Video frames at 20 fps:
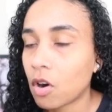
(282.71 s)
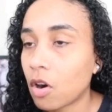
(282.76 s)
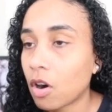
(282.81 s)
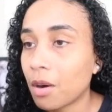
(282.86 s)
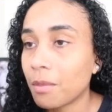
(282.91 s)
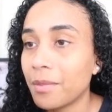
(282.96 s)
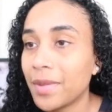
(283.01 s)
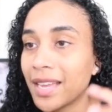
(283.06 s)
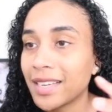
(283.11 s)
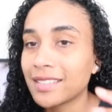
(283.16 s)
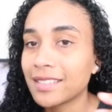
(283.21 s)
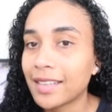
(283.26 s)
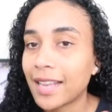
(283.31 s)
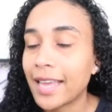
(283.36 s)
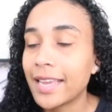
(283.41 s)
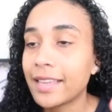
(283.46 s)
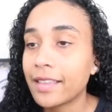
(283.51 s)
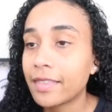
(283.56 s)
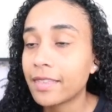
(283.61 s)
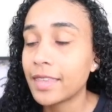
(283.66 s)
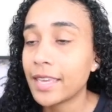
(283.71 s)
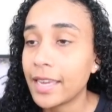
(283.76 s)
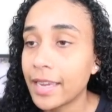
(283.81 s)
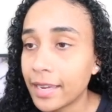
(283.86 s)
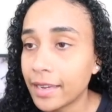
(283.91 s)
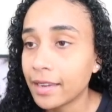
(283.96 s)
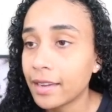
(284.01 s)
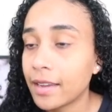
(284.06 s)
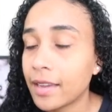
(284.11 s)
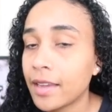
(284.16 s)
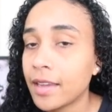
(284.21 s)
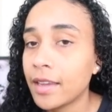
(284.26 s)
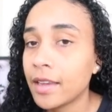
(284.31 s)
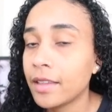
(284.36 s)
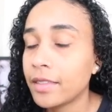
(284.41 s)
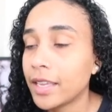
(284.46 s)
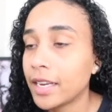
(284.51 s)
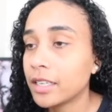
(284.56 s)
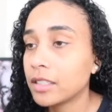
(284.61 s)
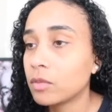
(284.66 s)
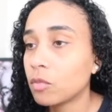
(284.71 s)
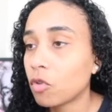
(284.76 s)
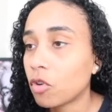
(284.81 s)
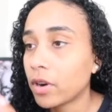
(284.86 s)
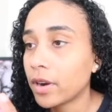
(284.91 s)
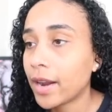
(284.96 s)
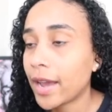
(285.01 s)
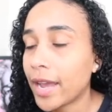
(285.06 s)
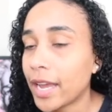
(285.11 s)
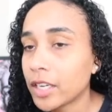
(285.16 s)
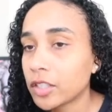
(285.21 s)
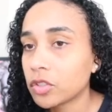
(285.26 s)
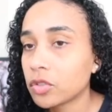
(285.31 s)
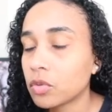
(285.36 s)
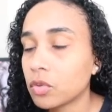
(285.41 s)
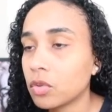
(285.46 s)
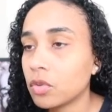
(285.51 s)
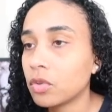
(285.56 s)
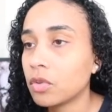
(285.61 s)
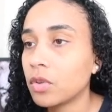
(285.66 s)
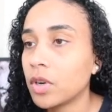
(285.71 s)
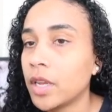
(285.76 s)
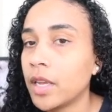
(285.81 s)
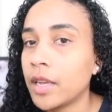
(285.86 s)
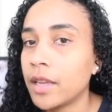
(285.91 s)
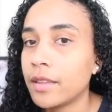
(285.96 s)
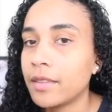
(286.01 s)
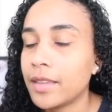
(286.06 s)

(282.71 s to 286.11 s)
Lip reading: Carmex-like thing that is more natural,